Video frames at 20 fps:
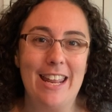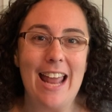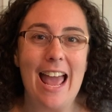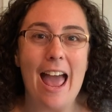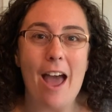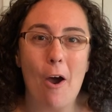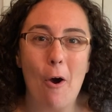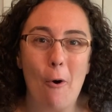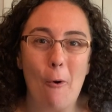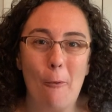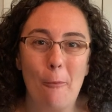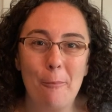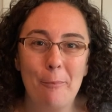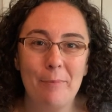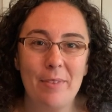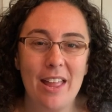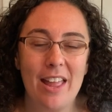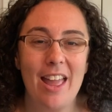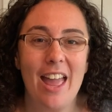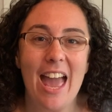at home,
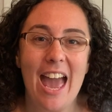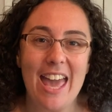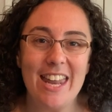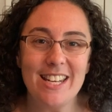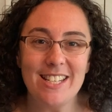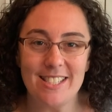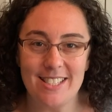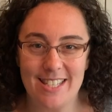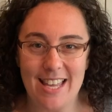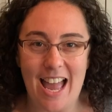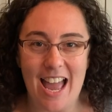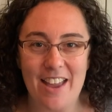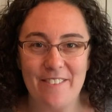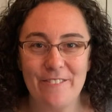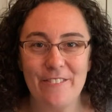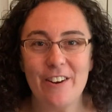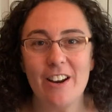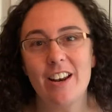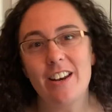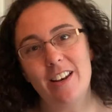and it's time
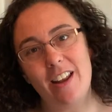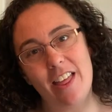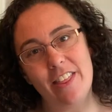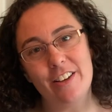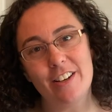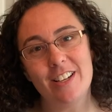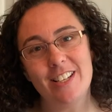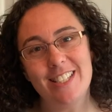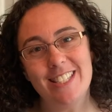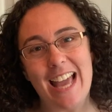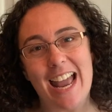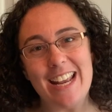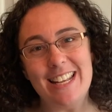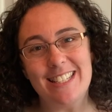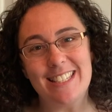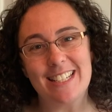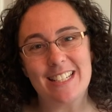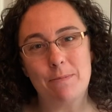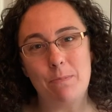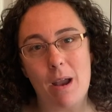for another science
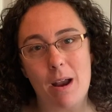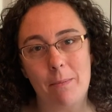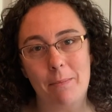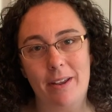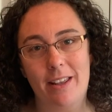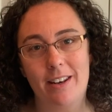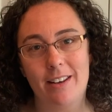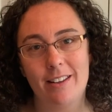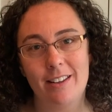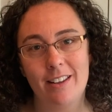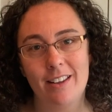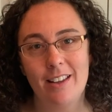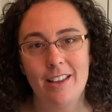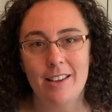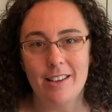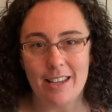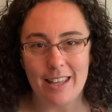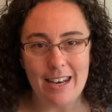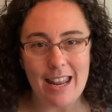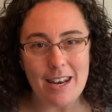experiment.
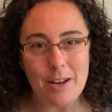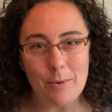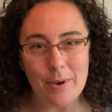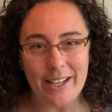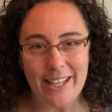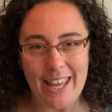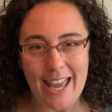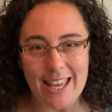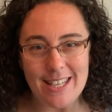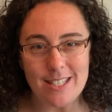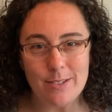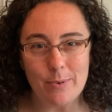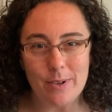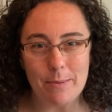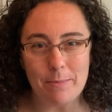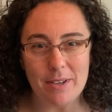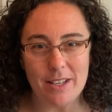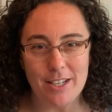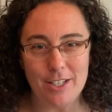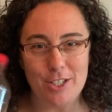Can anyone guess what I'm
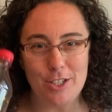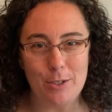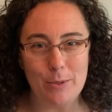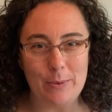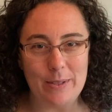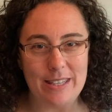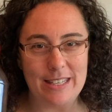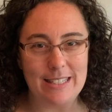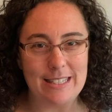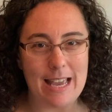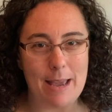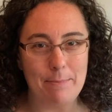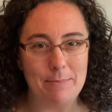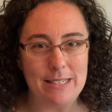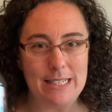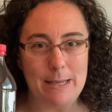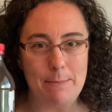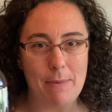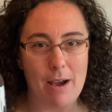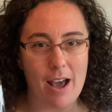going to do with this
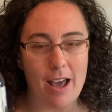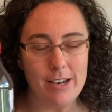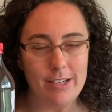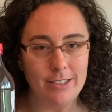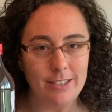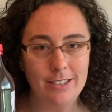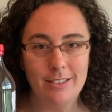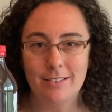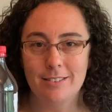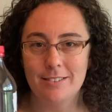empty bottle?